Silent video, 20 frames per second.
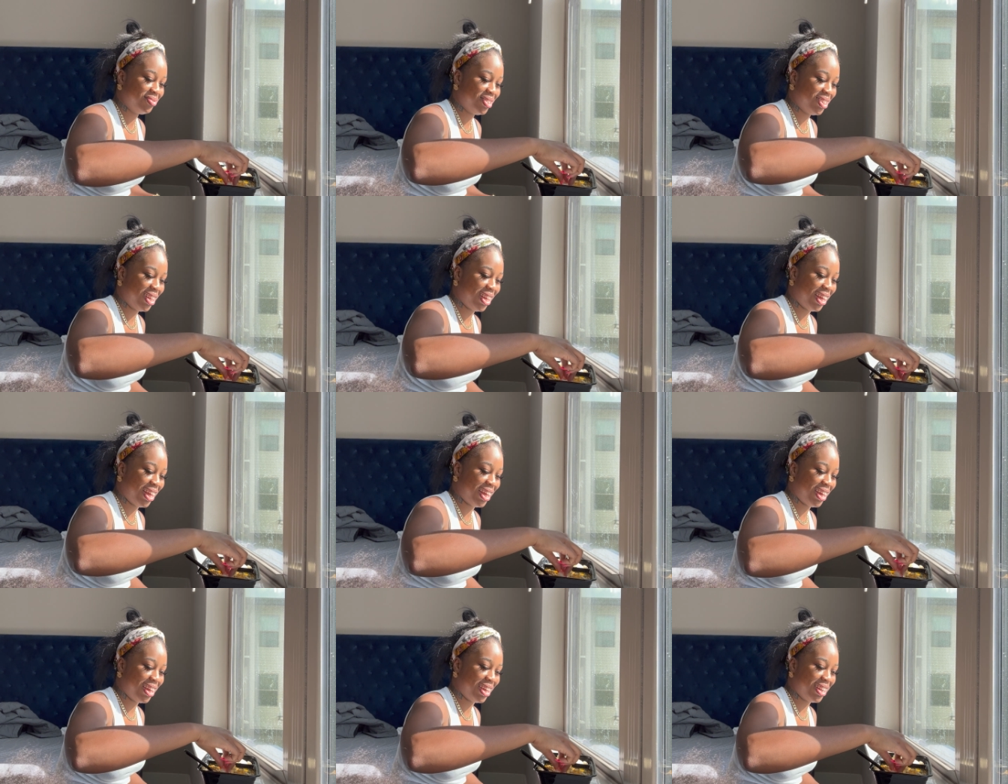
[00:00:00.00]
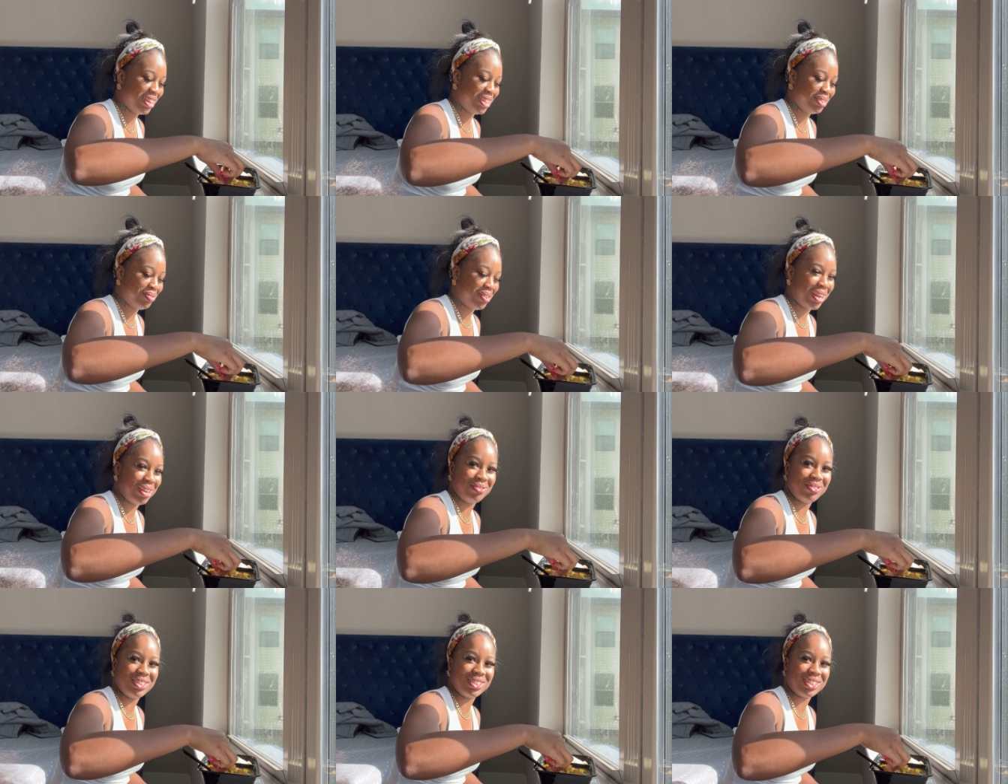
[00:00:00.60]
Ah, they want
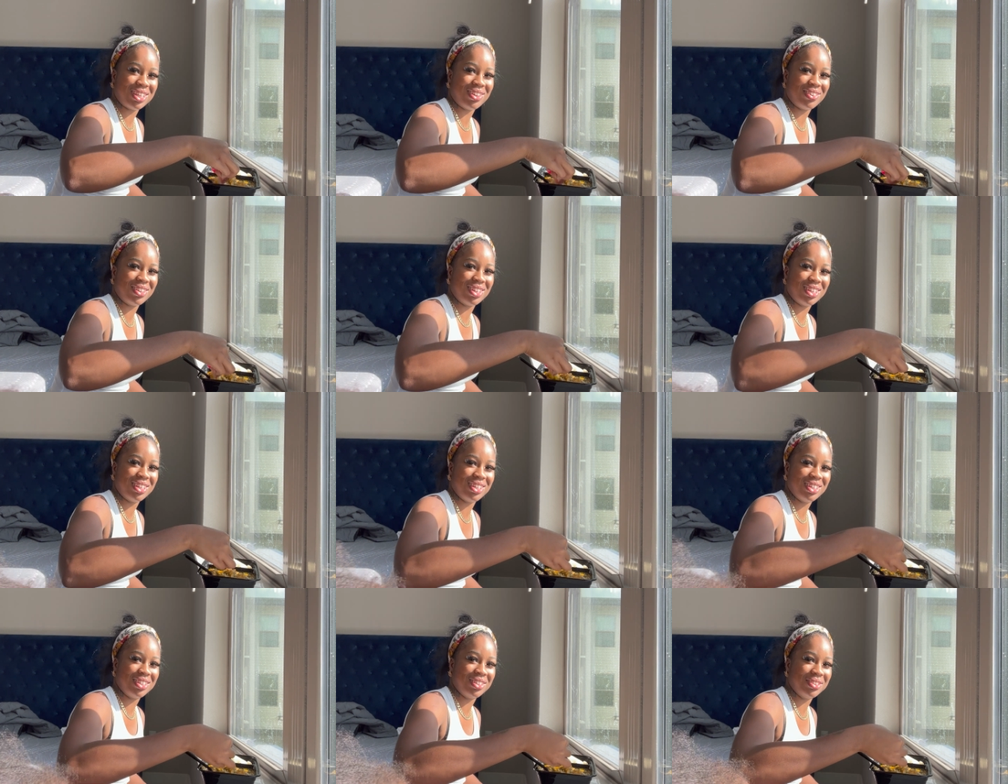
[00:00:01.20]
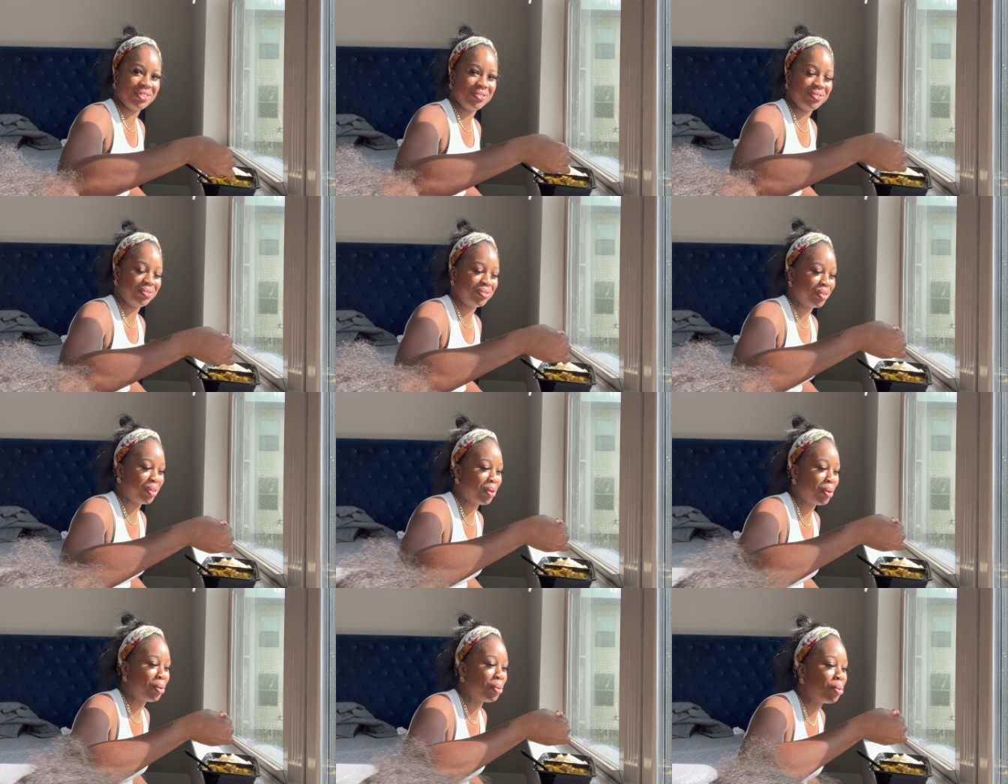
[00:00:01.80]
to be so
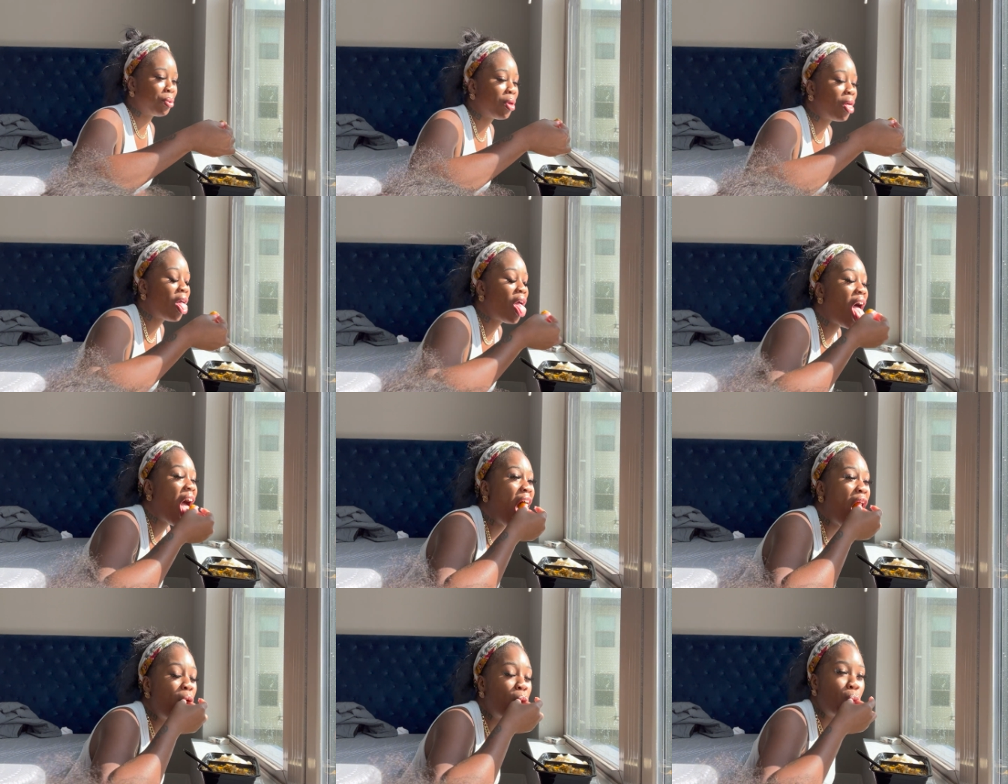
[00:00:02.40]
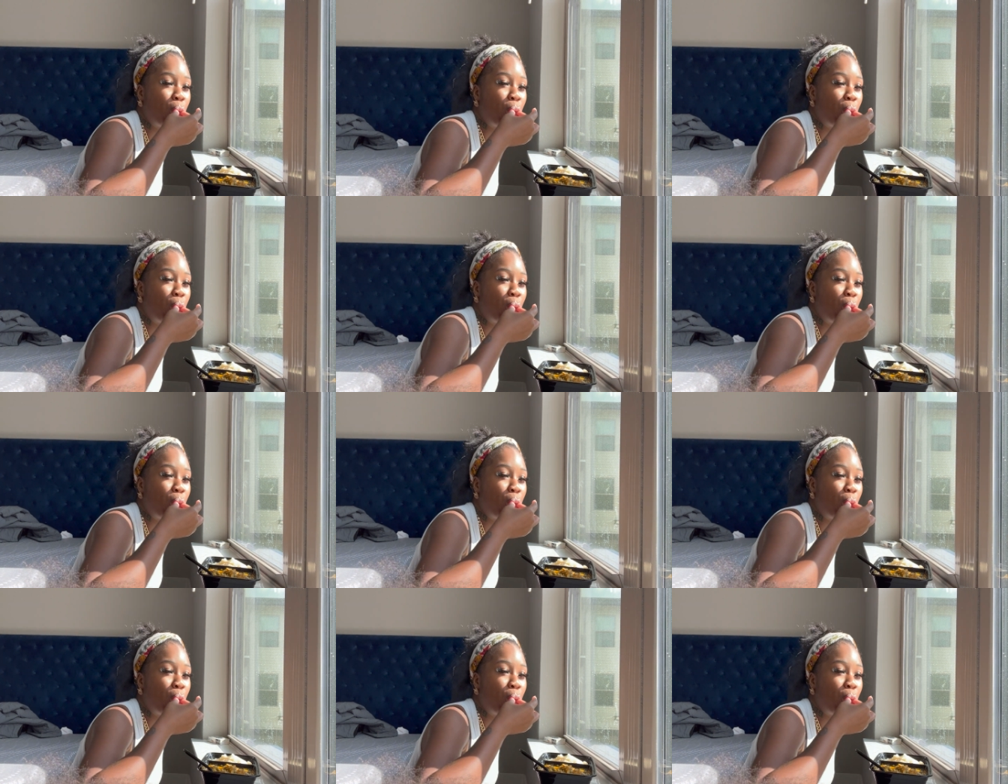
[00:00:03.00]
good.